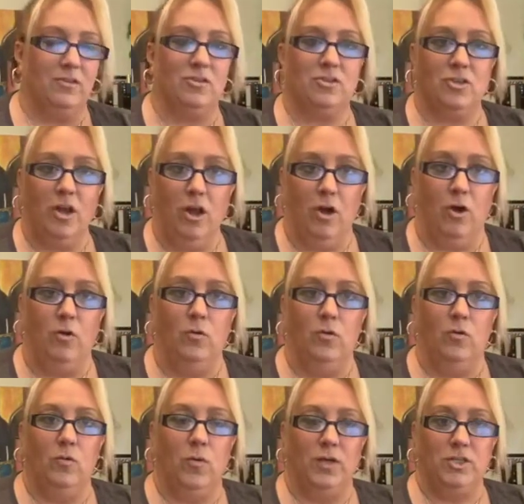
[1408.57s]
So
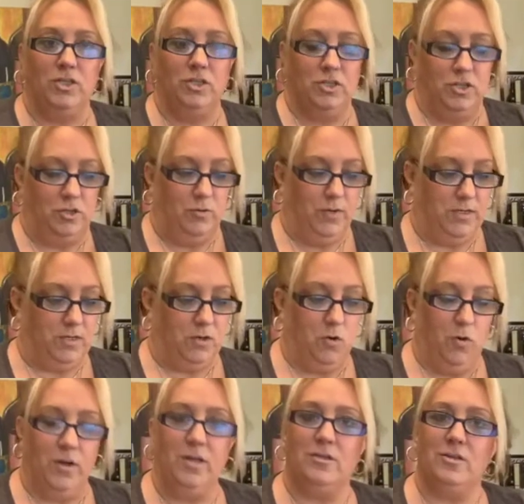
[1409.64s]
what you do is,
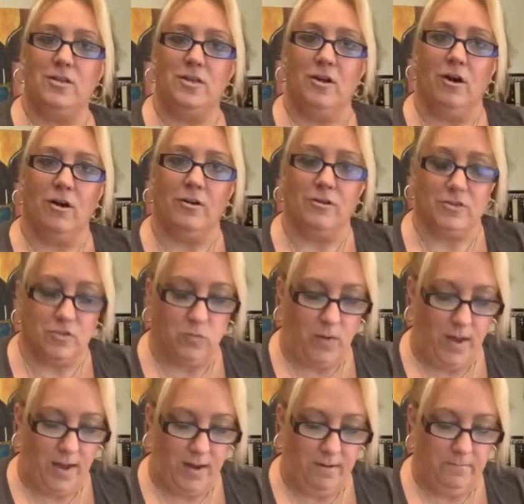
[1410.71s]
according to The Artist's
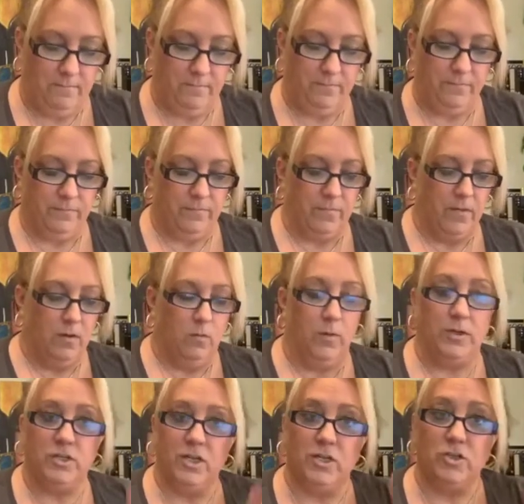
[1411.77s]
Way,
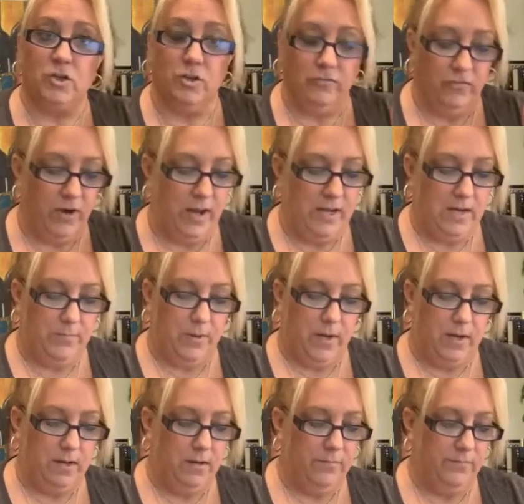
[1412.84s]
which is good for
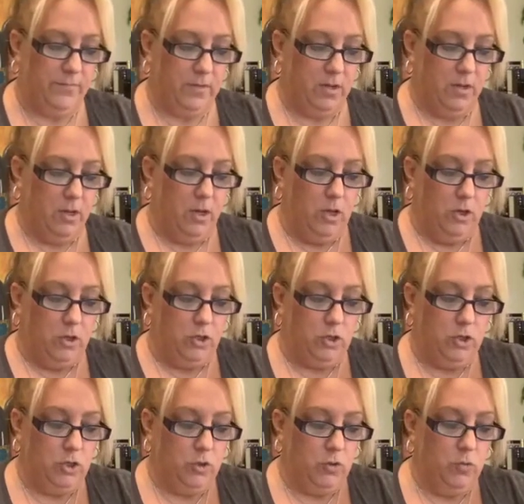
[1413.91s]
anybody,
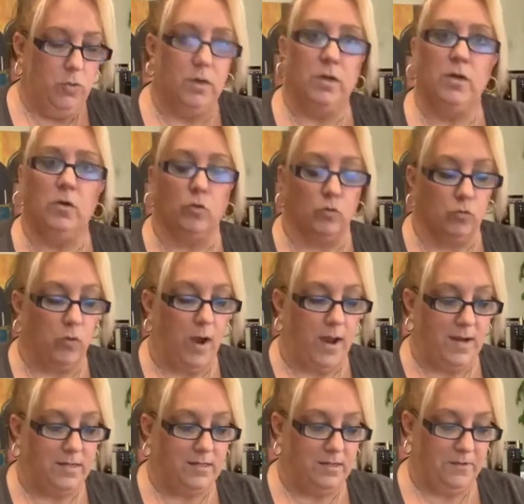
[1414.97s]
you
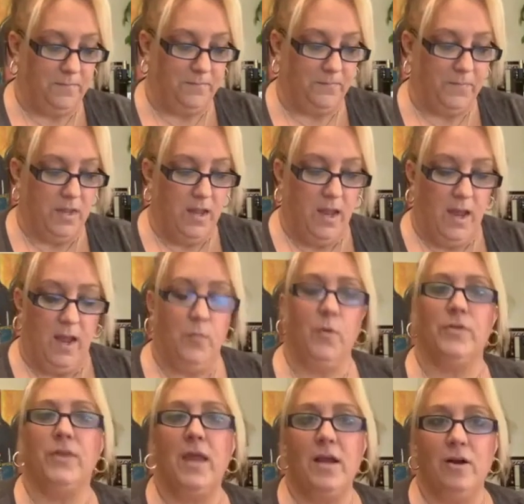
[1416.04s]
write. And
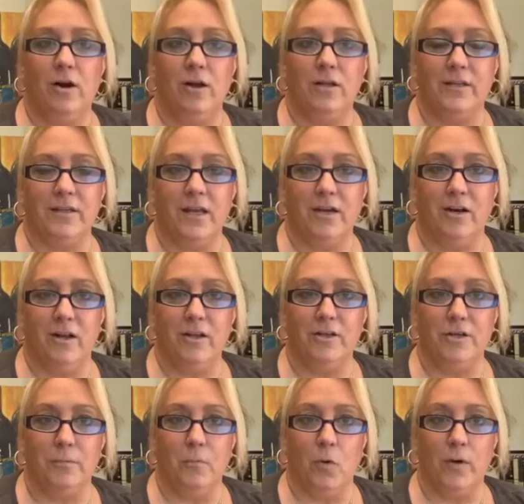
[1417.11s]
what they call it
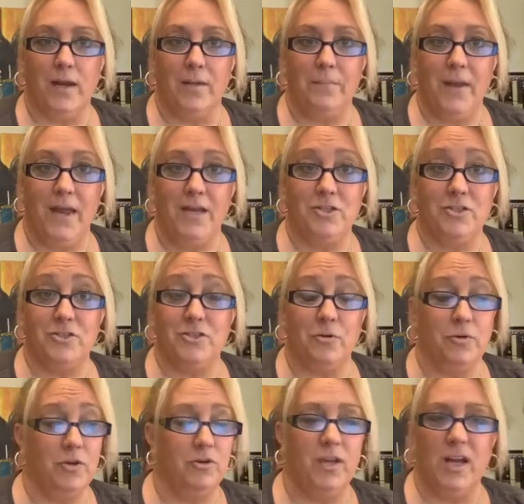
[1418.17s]
your morning pages.
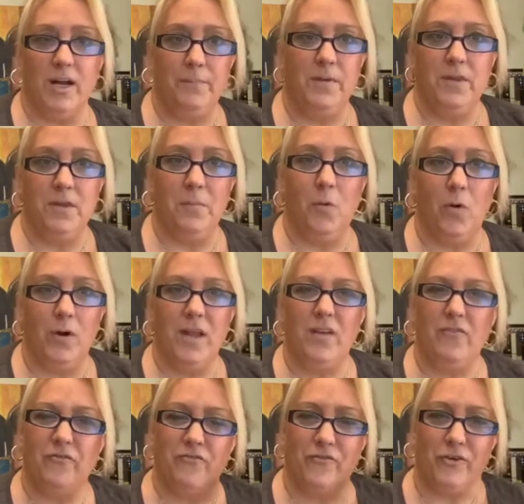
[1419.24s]
So you get up in the
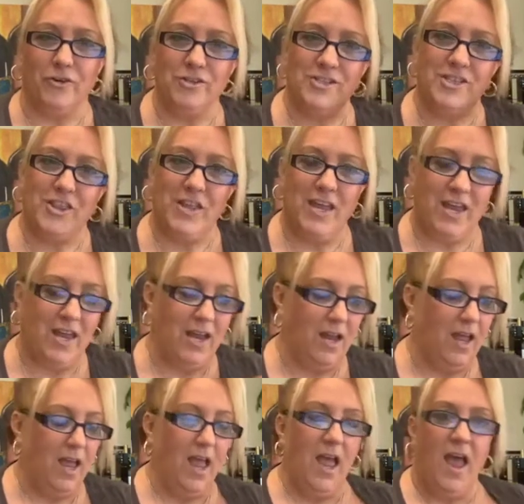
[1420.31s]
morning, first
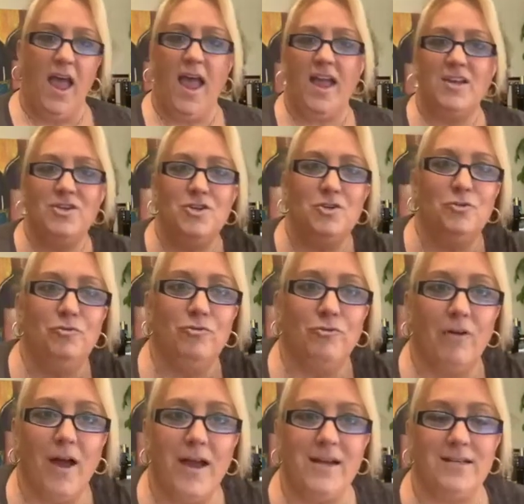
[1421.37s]
thing, and you
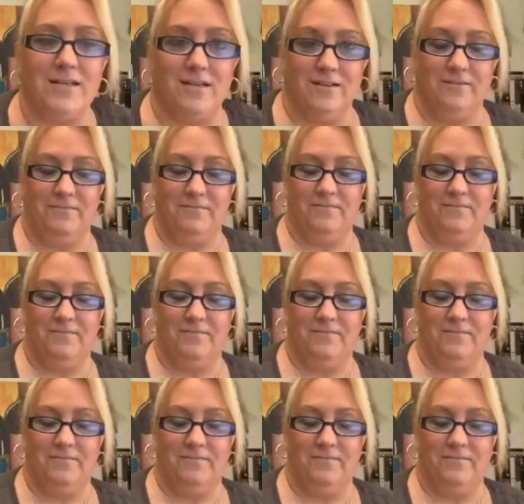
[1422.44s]
write.